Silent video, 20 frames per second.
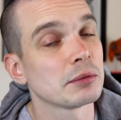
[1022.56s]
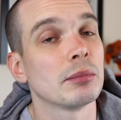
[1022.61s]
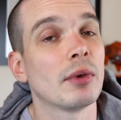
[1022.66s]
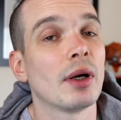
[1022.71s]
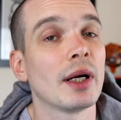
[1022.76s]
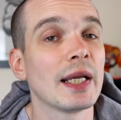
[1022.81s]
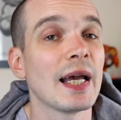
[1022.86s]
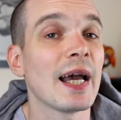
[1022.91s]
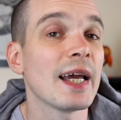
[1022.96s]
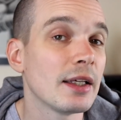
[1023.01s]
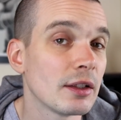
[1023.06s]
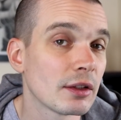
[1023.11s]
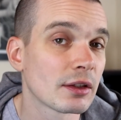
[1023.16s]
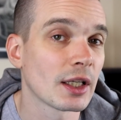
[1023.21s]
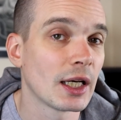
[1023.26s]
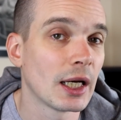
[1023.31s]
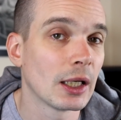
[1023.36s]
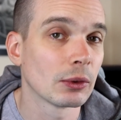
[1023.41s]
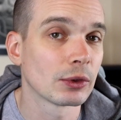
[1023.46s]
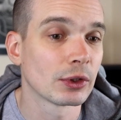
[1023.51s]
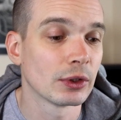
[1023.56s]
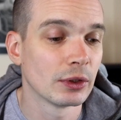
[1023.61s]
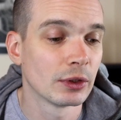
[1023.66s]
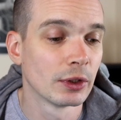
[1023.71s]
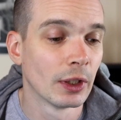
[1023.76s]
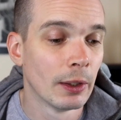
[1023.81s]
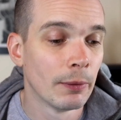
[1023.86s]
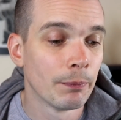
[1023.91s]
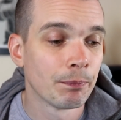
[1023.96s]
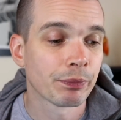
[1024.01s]
my
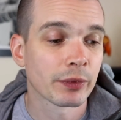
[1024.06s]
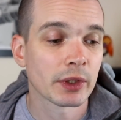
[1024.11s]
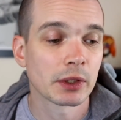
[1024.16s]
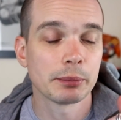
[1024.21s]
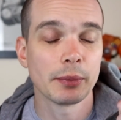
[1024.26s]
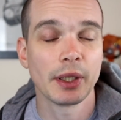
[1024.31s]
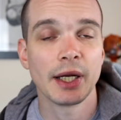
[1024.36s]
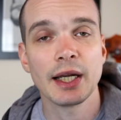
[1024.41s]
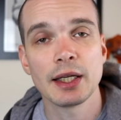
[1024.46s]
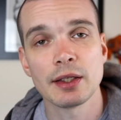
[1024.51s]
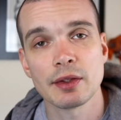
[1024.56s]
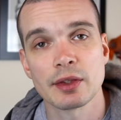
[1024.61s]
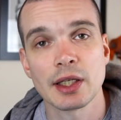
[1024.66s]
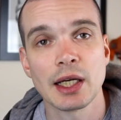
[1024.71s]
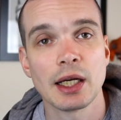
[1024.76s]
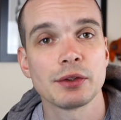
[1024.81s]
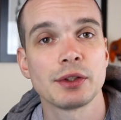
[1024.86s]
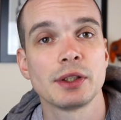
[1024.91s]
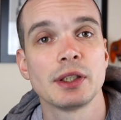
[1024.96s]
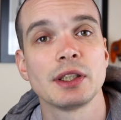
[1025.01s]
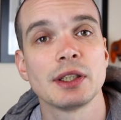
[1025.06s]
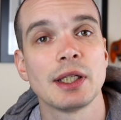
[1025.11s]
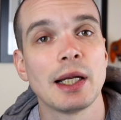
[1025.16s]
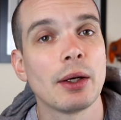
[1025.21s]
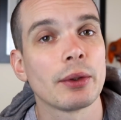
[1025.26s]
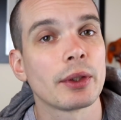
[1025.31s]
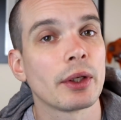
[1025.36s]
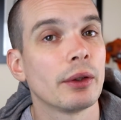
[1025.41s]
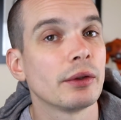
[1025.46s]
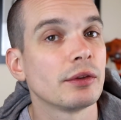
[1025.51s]
8000, because my 8000 is
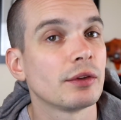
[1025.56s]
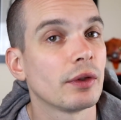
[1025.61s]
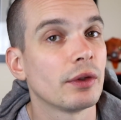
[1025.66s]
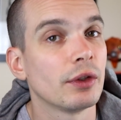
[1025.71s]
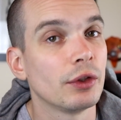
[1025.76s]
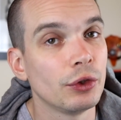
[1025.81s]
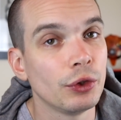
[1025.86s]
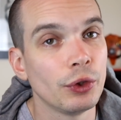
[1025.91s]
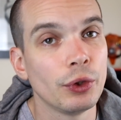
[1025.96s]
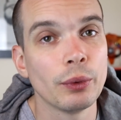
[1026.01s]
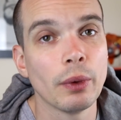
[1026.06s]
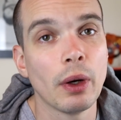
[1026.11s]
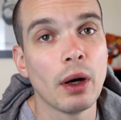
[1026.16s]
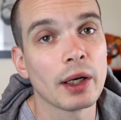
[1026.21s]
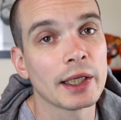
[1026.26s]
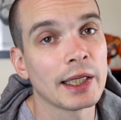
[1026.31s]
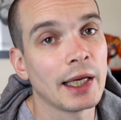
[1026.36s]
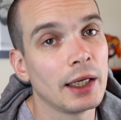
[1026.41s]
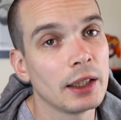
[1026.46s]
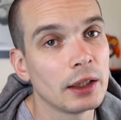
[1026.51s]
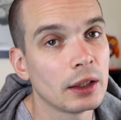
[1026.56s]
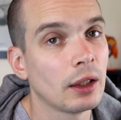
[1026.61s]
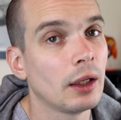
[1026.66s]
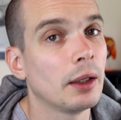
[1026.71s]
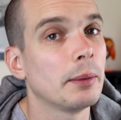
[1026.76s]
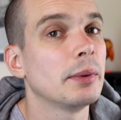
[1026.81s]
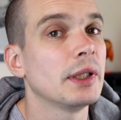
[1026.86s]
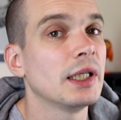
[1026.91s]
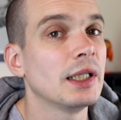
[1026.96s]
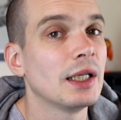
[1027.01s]
now going to the new Arcade
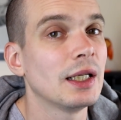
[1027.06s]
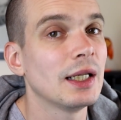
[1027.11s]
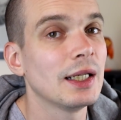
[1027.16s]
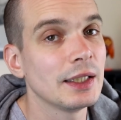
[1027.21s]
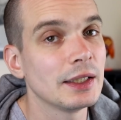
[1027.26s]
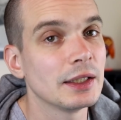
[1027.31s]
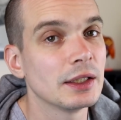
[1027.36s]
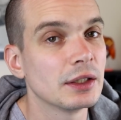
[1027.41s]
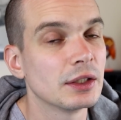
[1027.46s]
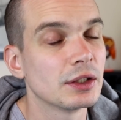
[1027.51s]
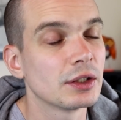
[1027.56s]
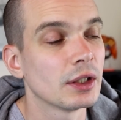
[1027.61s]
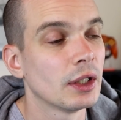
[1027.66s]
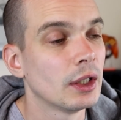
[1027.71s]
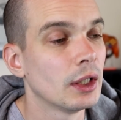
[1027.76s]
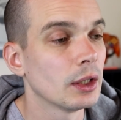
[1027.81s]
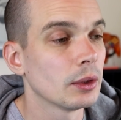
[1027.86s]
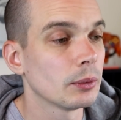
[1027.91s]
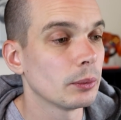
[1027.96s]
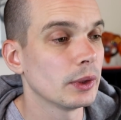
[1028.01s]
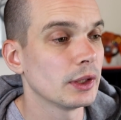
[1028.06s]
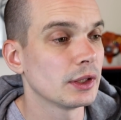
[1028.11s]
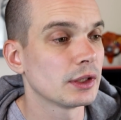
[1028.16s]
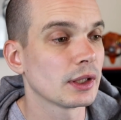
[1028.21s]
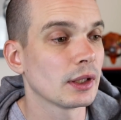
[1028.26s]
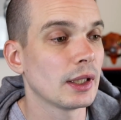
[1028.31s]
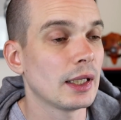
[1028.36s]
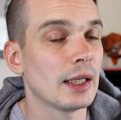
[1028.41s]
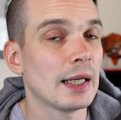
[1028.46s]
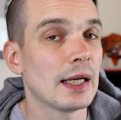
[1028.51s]
Club in Leeds,
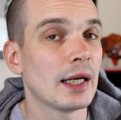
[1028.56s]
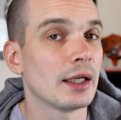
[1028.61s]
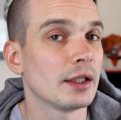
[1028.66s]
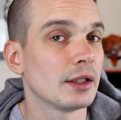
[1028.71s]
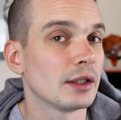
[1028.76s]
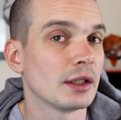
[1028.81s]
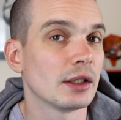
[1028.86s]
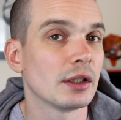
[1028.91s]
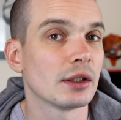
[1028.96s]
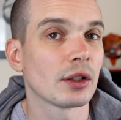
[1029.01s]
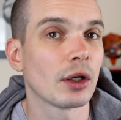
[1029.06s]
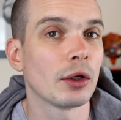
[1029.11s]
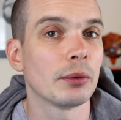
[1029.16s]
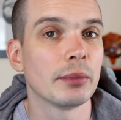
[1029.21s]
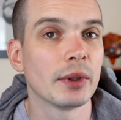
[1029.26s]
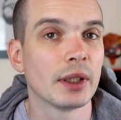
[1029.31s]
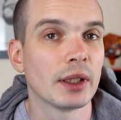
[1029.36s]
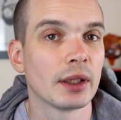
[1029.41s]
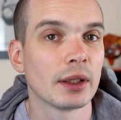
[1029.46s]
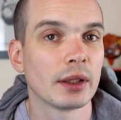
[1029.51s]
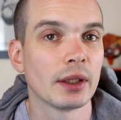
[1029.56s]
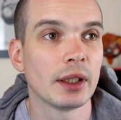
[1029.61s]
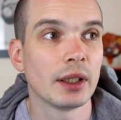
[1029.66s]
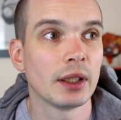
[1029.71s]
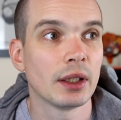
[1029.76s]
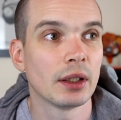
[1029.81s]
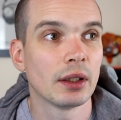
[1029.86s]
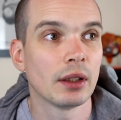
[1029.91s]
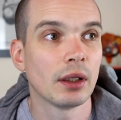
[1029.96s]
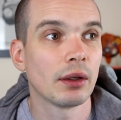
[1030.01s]
which Andy is opening
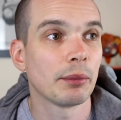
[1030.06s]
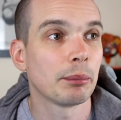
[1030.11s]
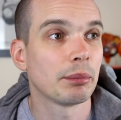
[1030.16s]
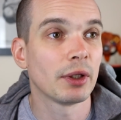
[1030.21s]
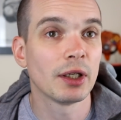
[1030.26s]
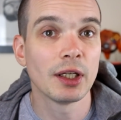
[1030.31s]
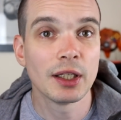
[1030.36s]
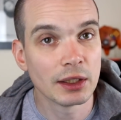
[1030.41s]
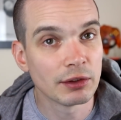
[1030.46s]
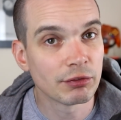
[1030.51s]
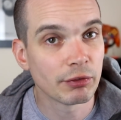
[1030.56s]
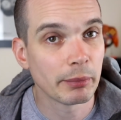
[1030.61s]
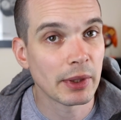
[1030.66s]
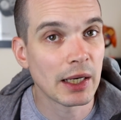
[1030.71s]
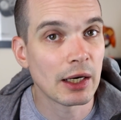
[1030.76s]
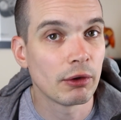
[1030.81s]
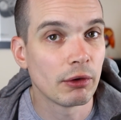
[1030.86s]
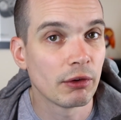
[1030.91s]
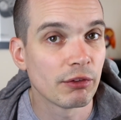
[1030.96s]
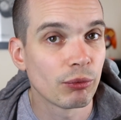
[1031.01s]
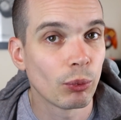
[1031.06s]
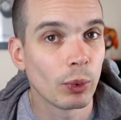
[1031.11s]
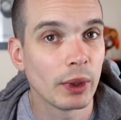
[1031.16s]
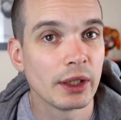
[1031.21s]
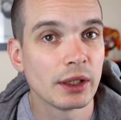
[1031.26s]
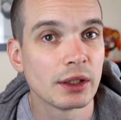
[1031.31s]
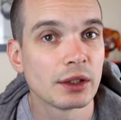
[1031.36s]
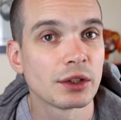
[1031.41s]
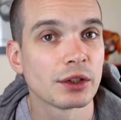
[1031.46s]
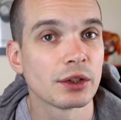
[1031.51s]
in, I believe, a matter of
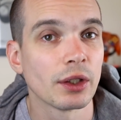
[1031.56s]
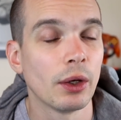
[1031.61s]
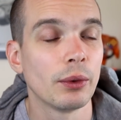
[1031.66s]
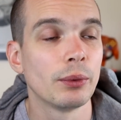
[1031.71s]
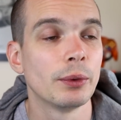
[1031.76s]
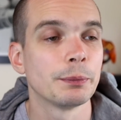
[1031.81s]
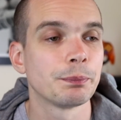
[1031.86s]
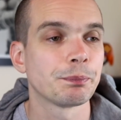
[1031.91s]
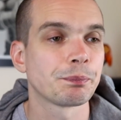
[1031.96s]
weeks. So